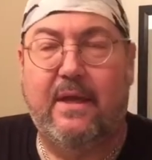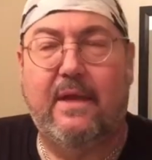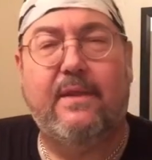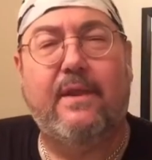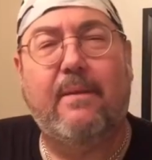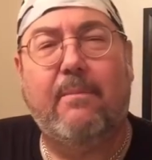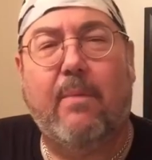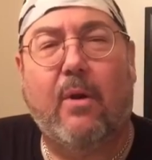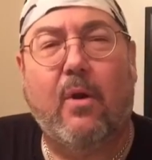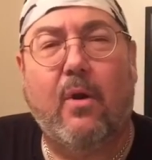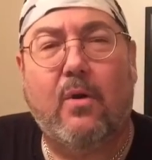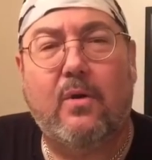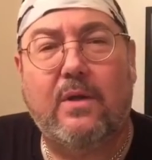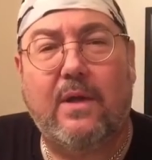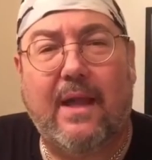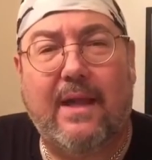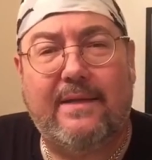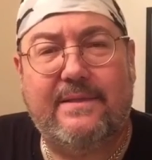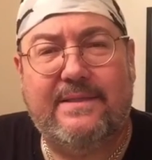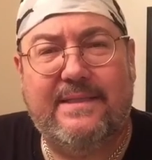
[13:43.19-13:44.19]
They borrowed
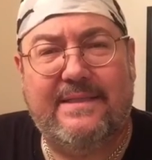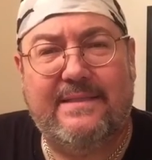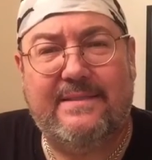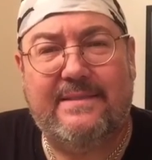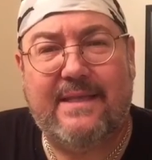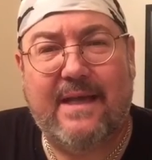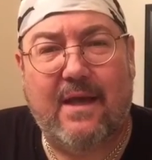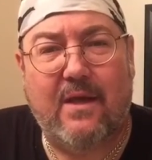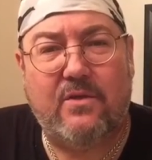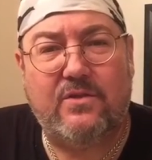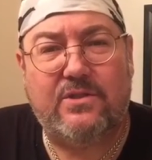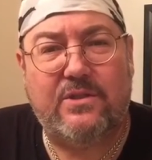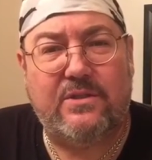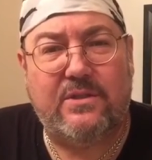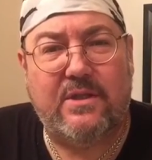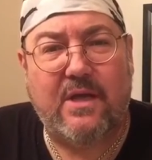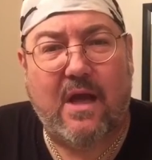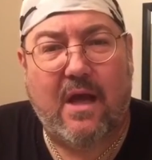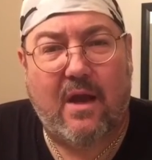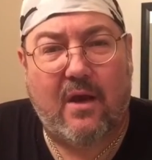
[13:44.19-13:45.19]
like
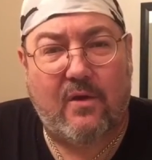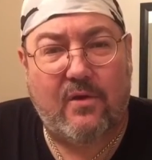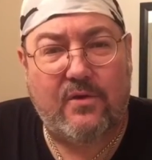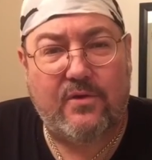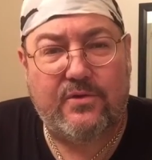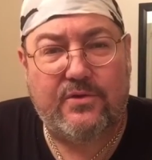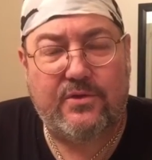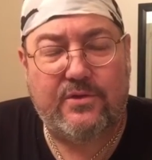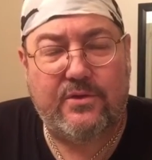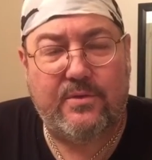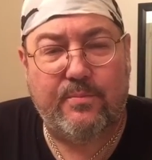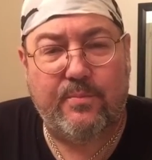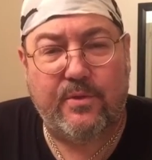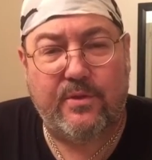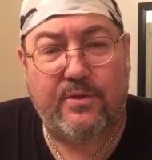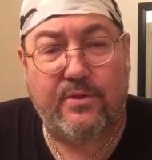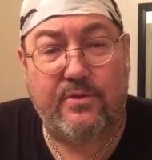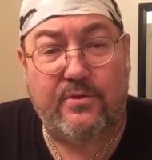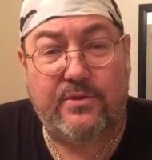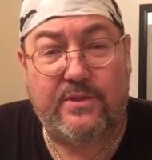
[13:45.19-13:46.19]
$10,000 to
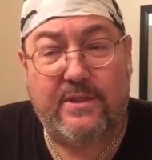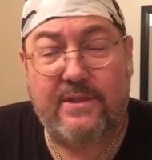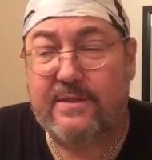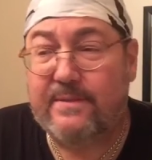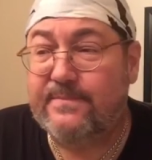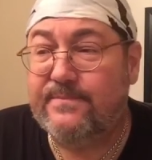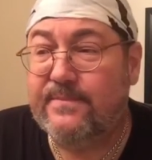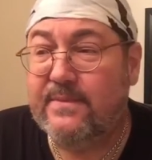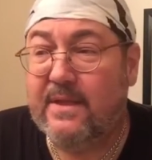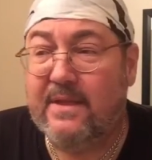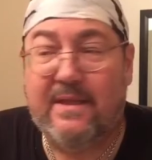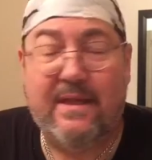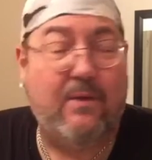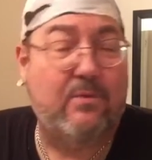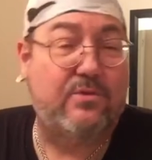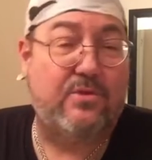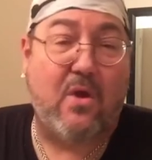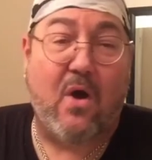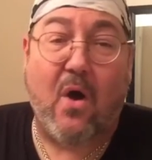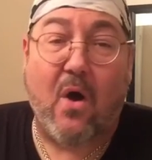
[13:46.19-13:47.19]
produce it. That
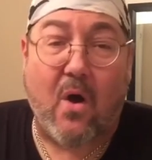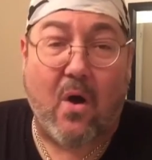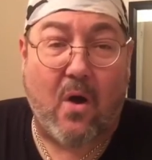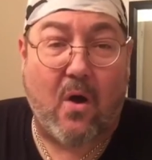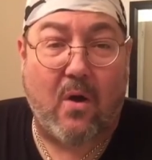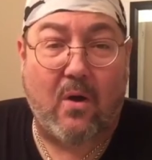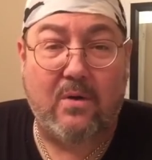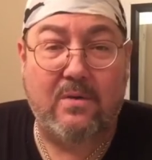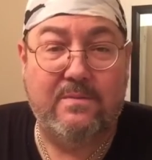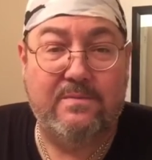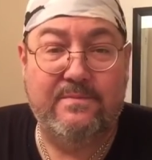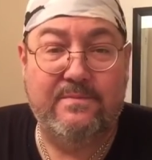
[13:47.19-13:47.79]
was all.